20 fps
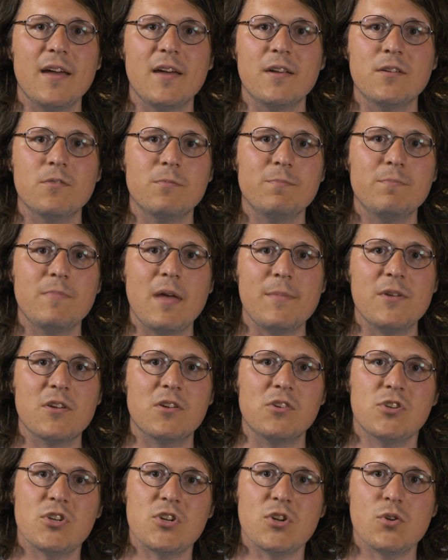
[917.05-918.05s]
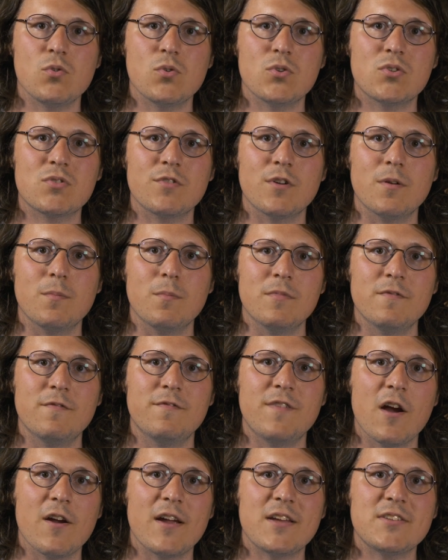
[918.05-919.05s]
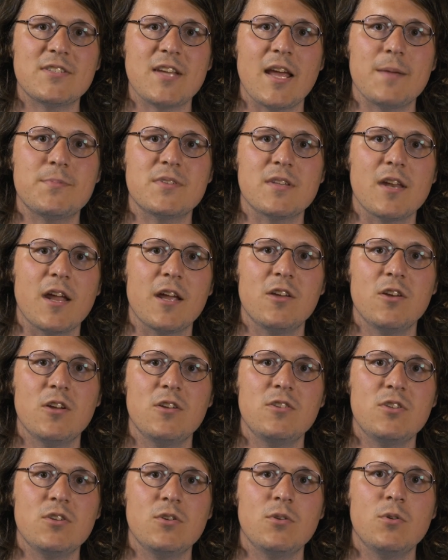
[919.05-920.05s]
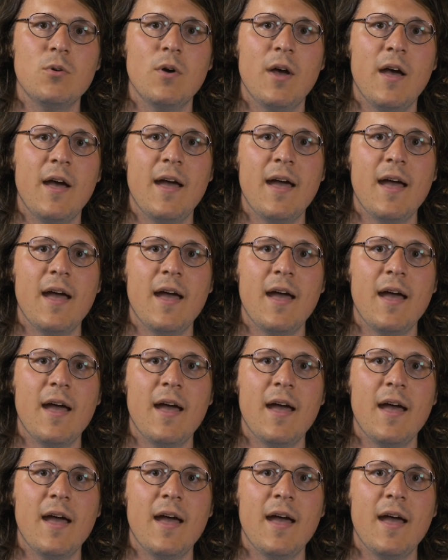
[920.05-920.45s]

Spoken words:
and maybe you can choose from various tapes that I could do,